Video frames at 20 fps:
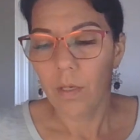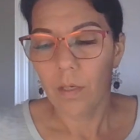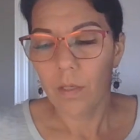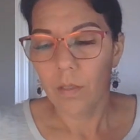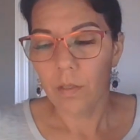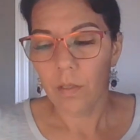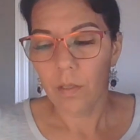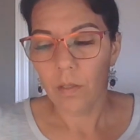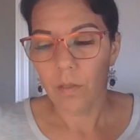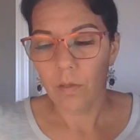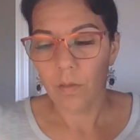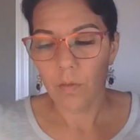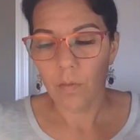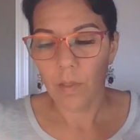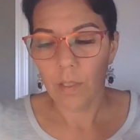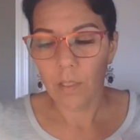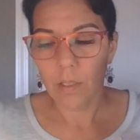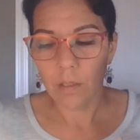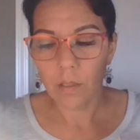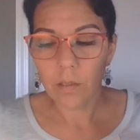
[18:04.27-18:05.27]
So
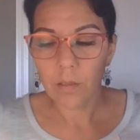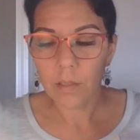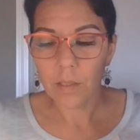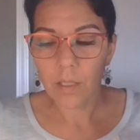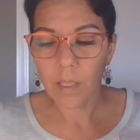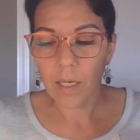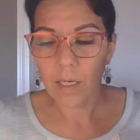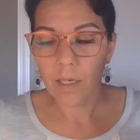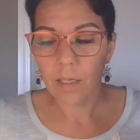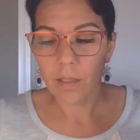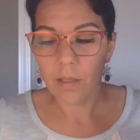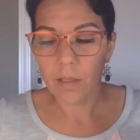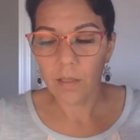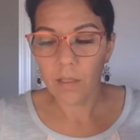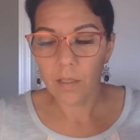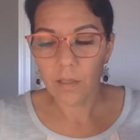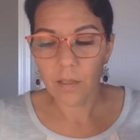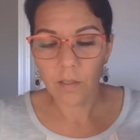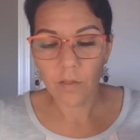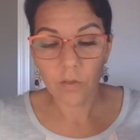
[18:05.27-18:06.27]
it looks like
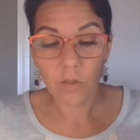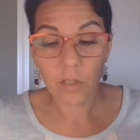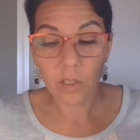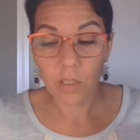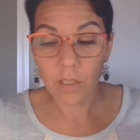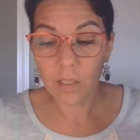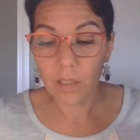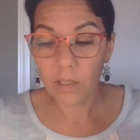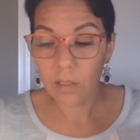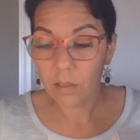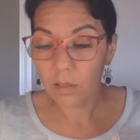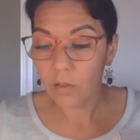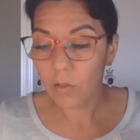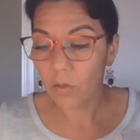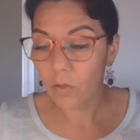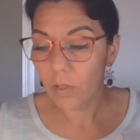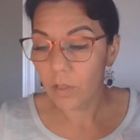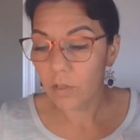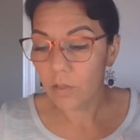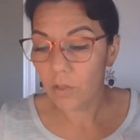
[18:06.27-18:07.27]
that they're still
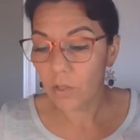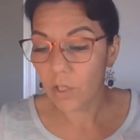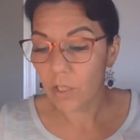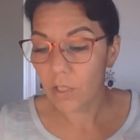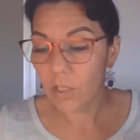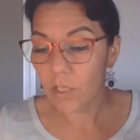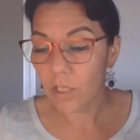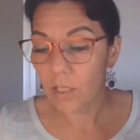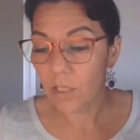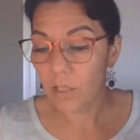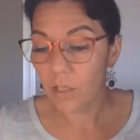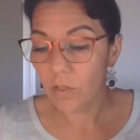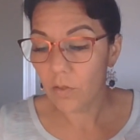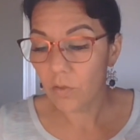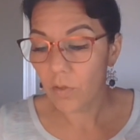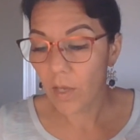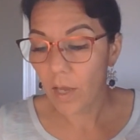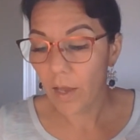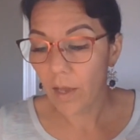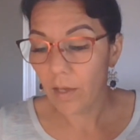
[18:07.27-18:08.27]
going to continue
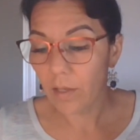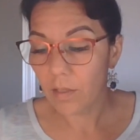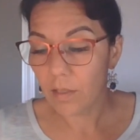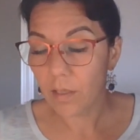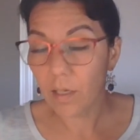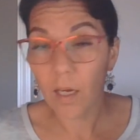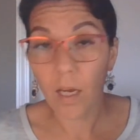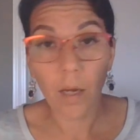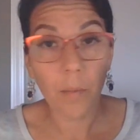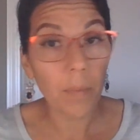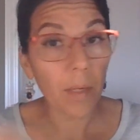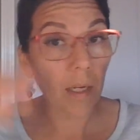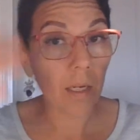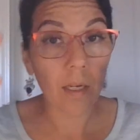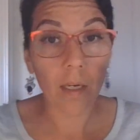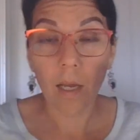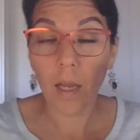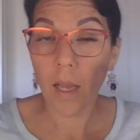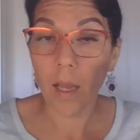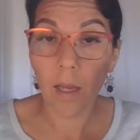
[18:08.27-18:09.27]
that,
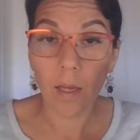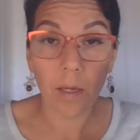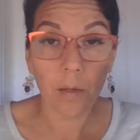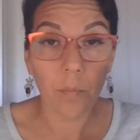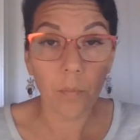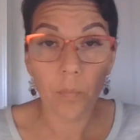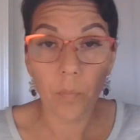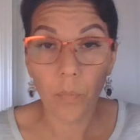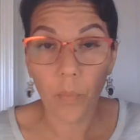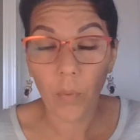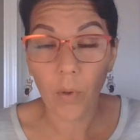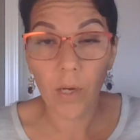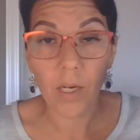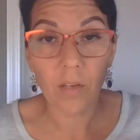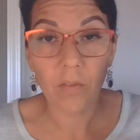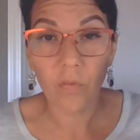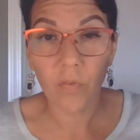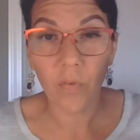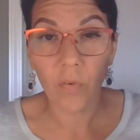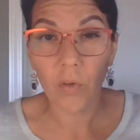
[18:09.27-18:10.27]

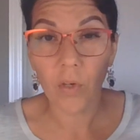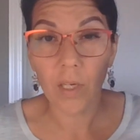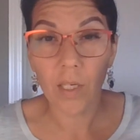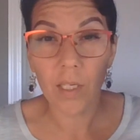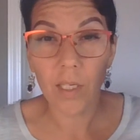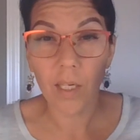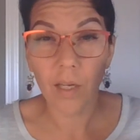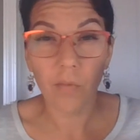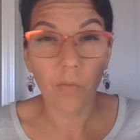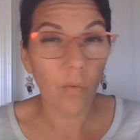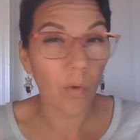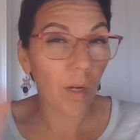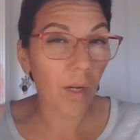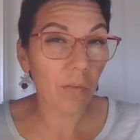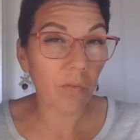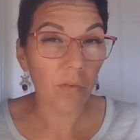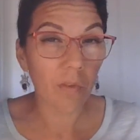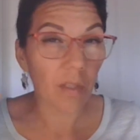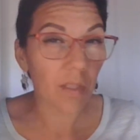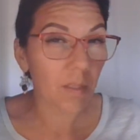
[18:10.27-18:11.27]
breaking free of
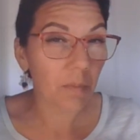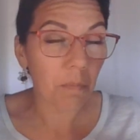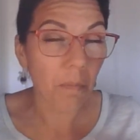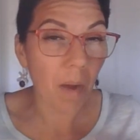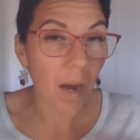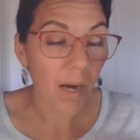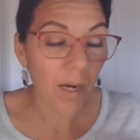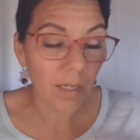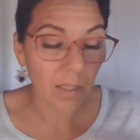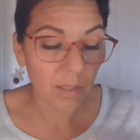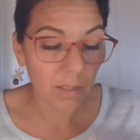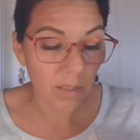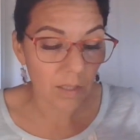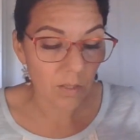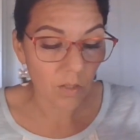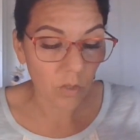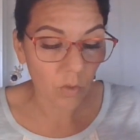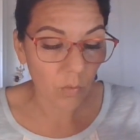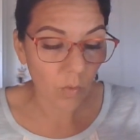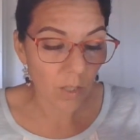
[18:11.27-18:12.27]
whatever this mind
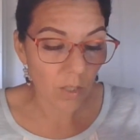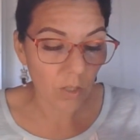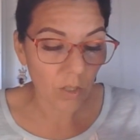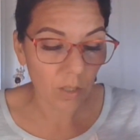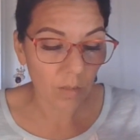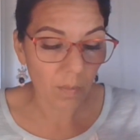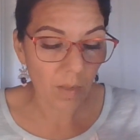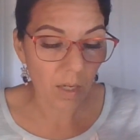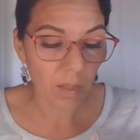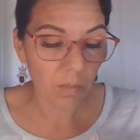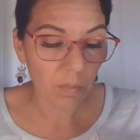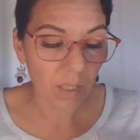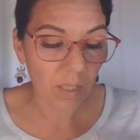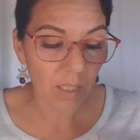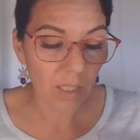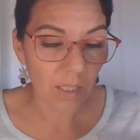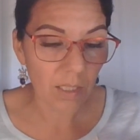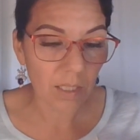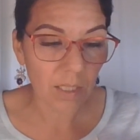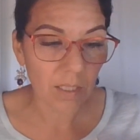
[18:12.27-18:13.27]
situation might
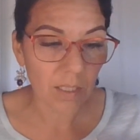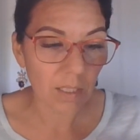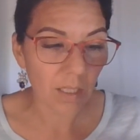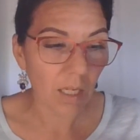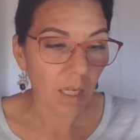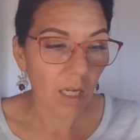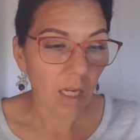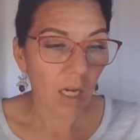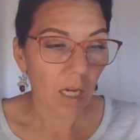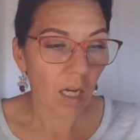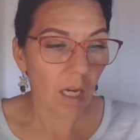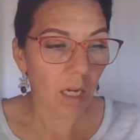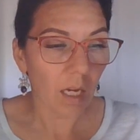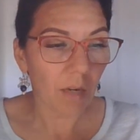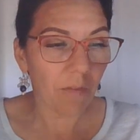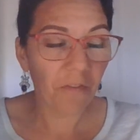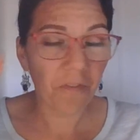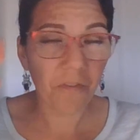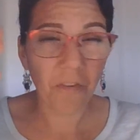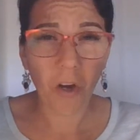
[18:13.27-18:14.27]
be, this
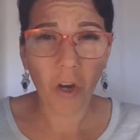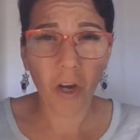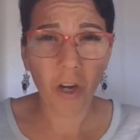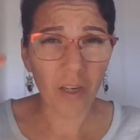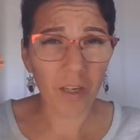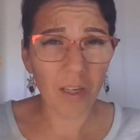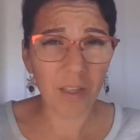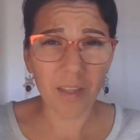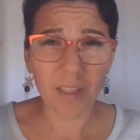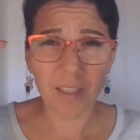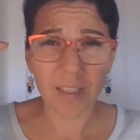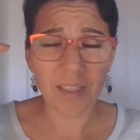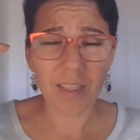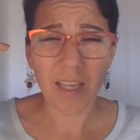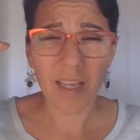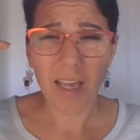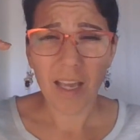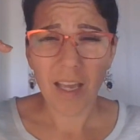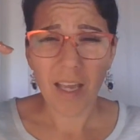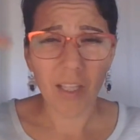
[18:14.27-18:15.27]
fog, this
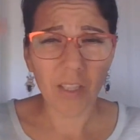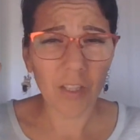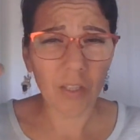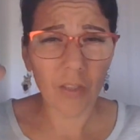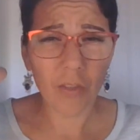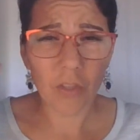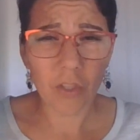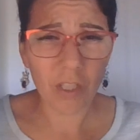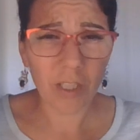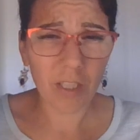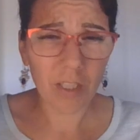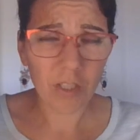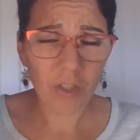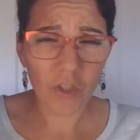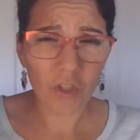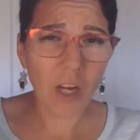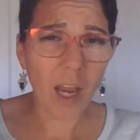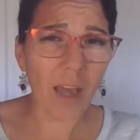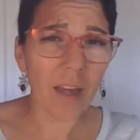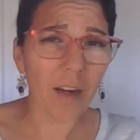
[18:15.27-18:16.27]
illusion, this
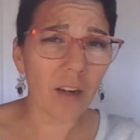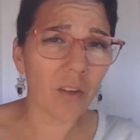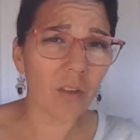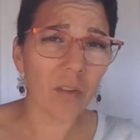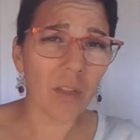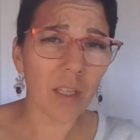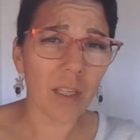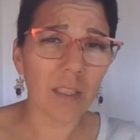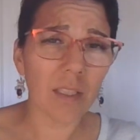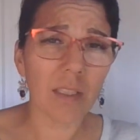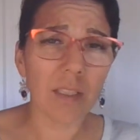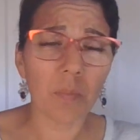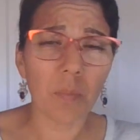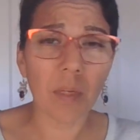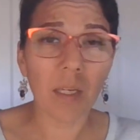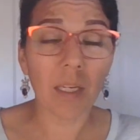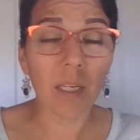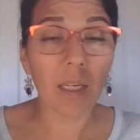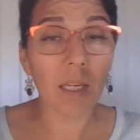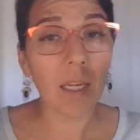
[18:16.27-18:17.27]
shadow that's
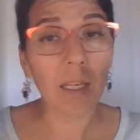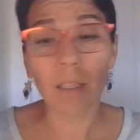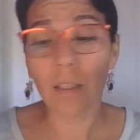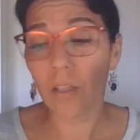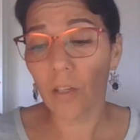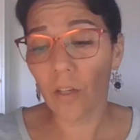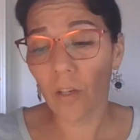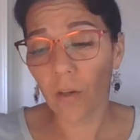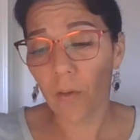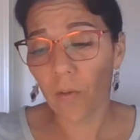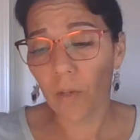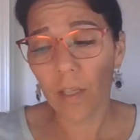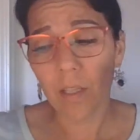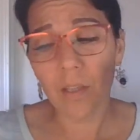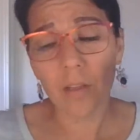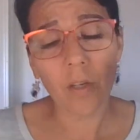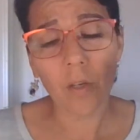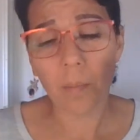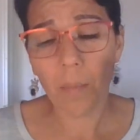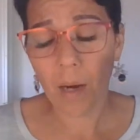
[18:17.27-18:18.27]
been, you know, in
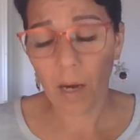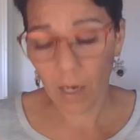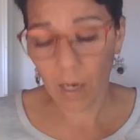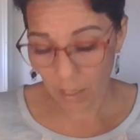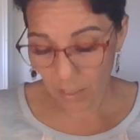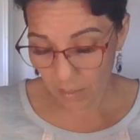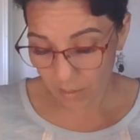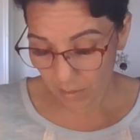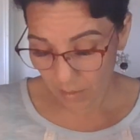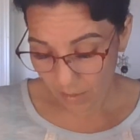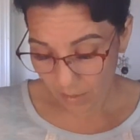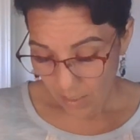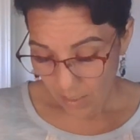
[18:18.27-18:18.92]
their mind.